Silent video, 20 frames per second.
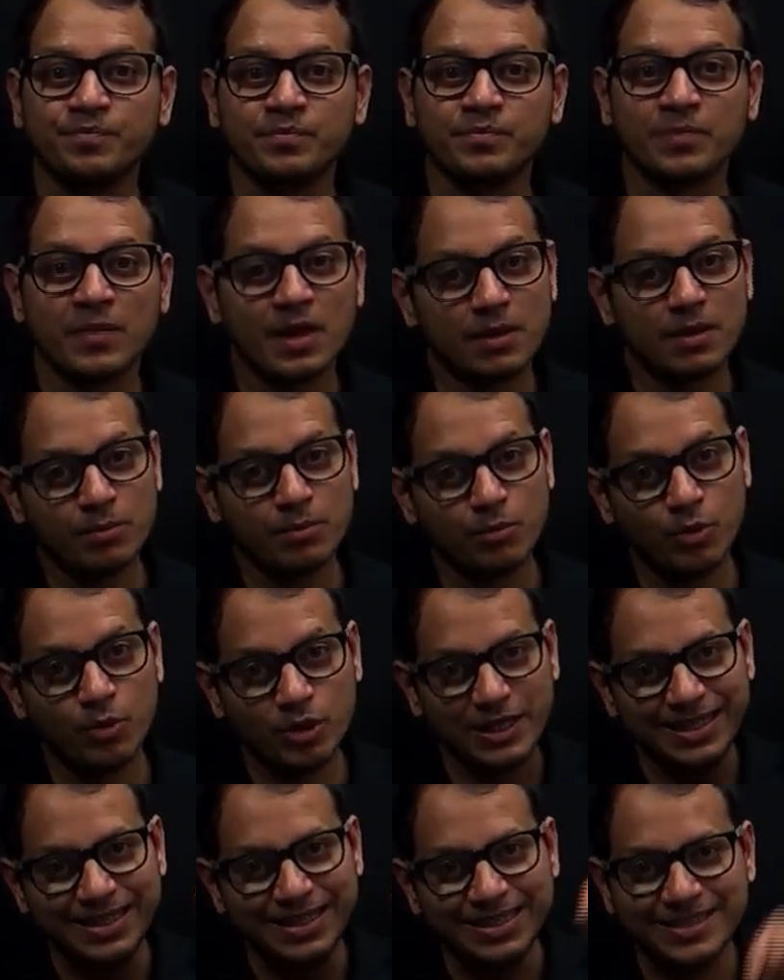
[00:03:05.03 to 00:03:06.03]
both
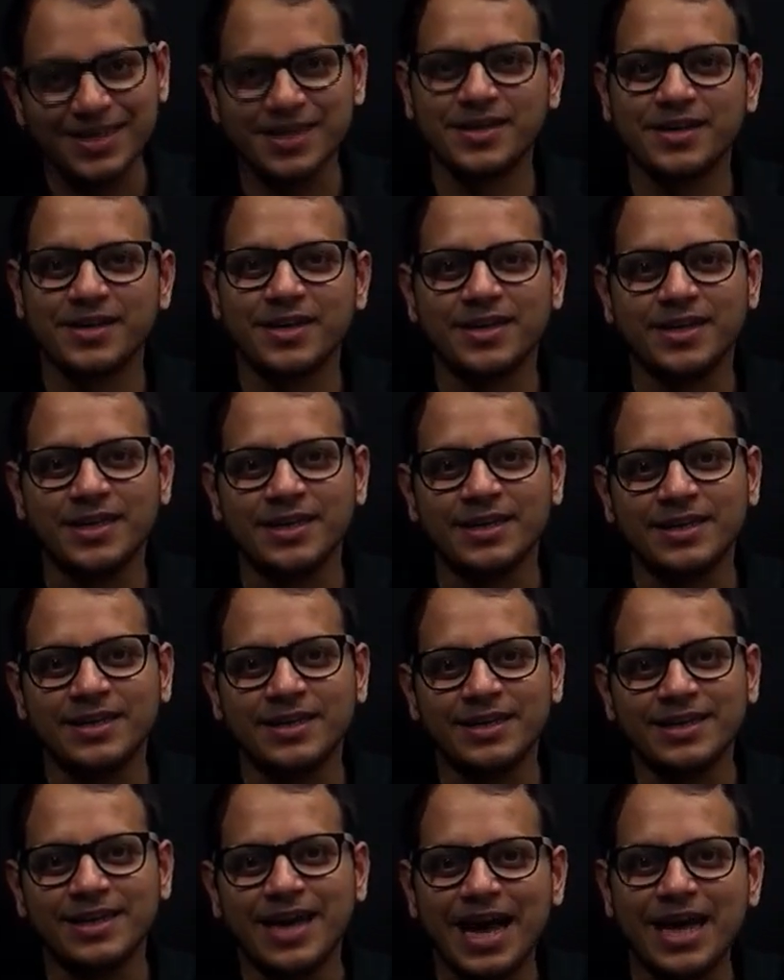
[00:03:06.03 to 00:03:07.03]
internally
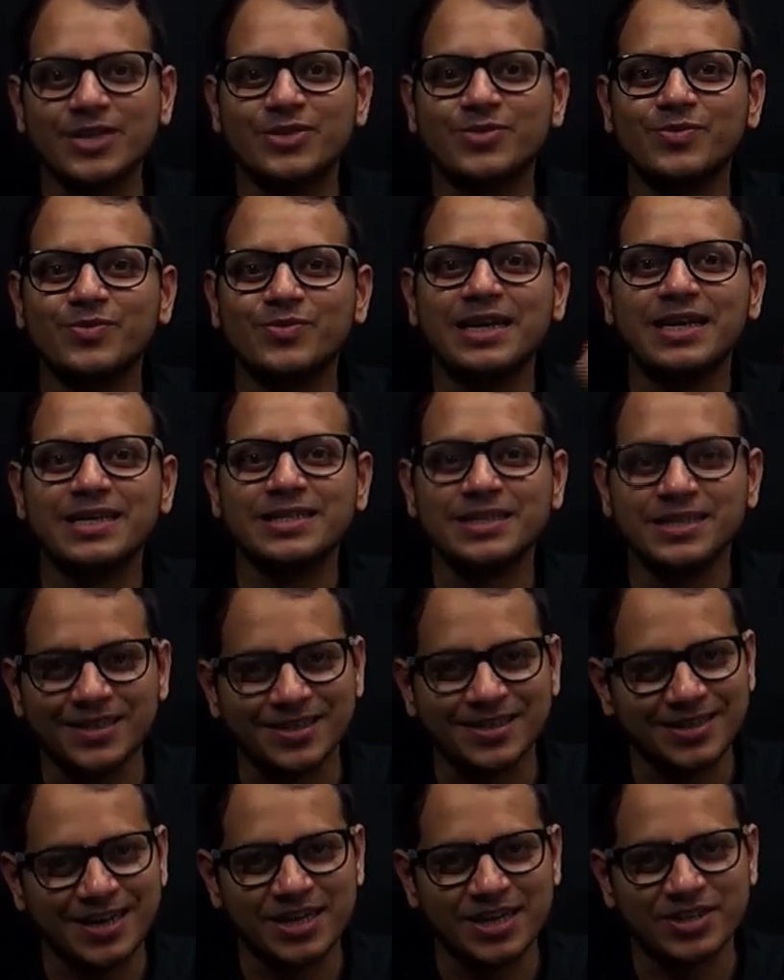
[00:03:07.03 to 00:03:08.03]
as well as
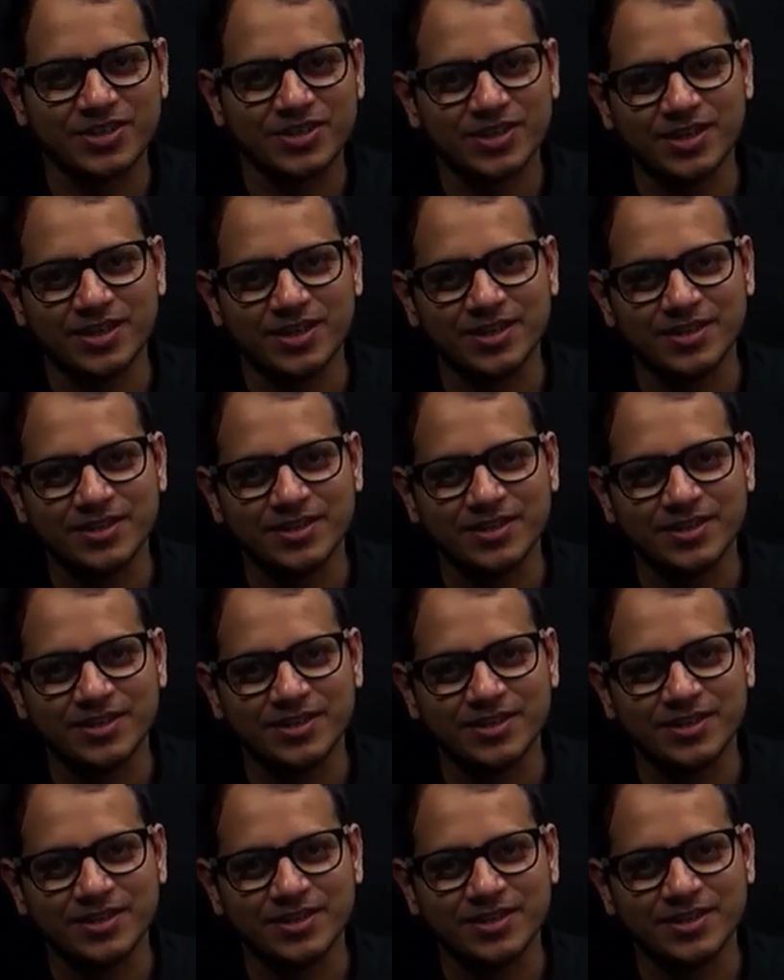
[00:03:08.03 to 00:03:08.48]
internationally,